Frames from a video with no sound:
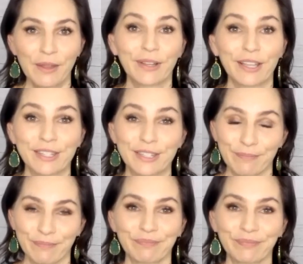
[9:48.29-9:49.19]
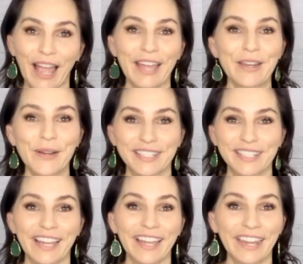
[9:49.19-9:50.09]
because I know as
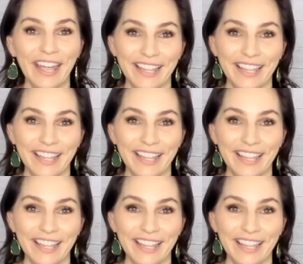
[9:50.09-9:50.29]
an